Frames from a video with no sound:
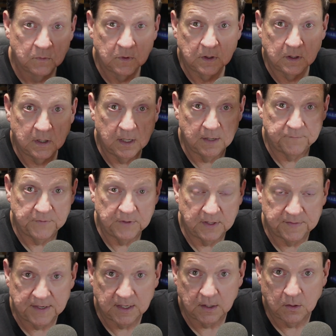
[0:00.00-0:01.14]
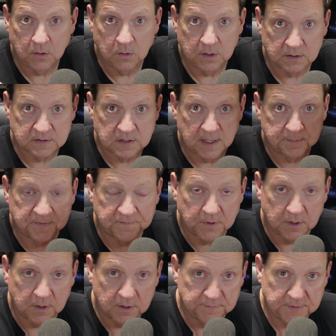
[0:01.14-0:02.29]
And if you let that go, it'll slap the
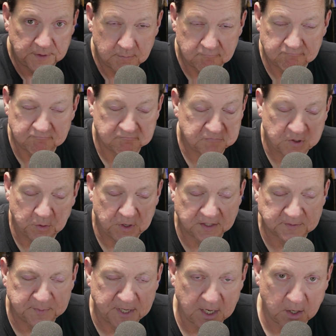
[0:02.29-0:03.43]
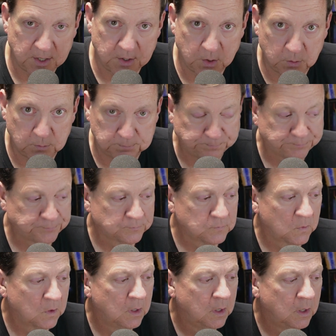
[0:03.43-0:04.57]
far out of you. Don't ask me how I know.
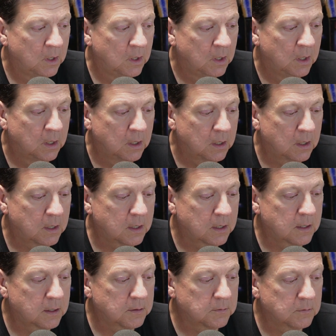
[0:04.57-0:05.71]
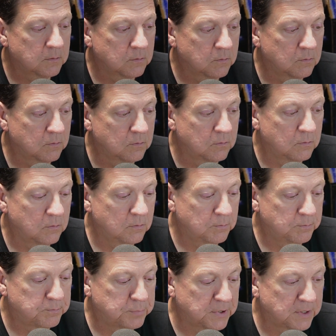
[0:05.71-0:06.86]
Uh,
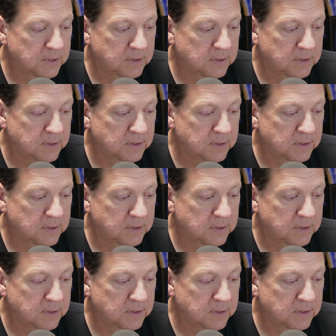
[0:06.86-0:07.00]
but